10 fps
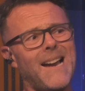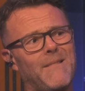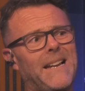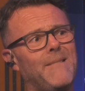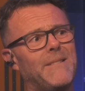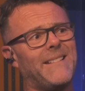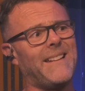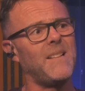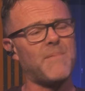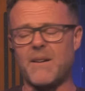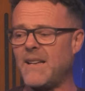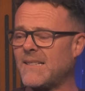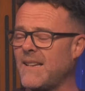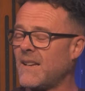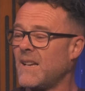really, when you think about it, isn't
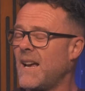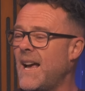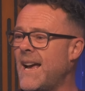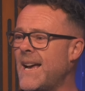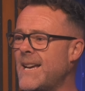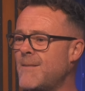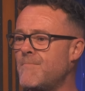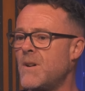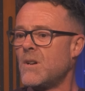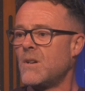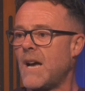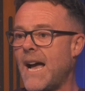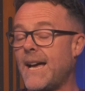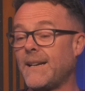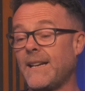it? Um,
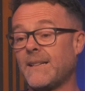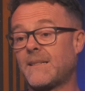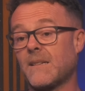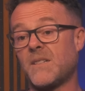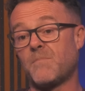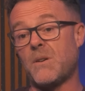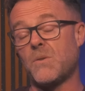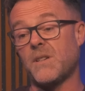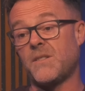and it's, I suppose, it's